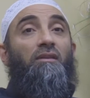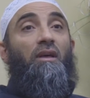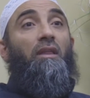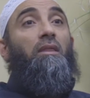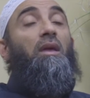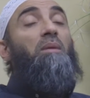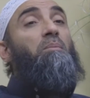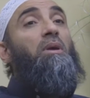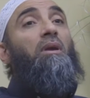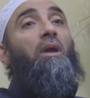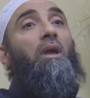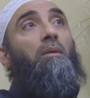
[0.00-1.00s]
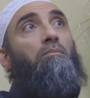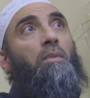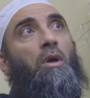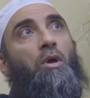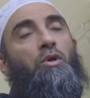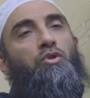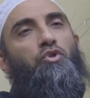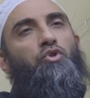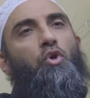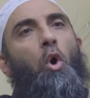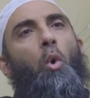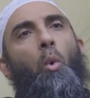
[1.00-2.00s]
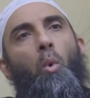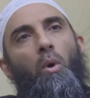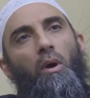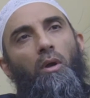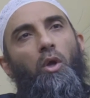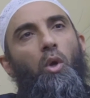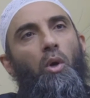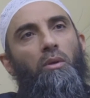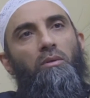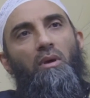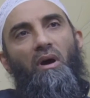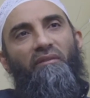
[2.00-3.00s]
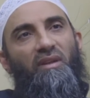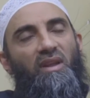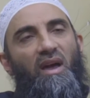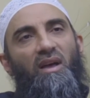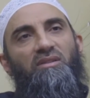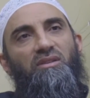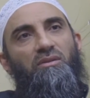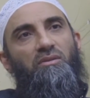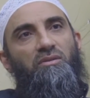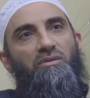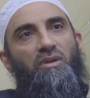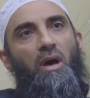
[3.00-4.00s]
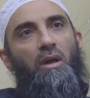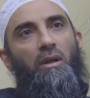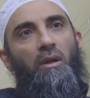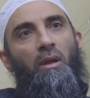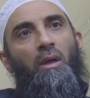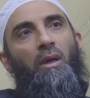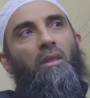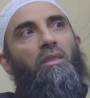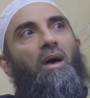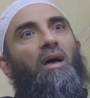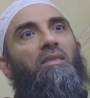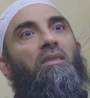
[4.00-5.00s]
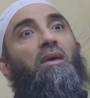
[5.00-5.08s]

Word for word: and they became so good of an asset to society that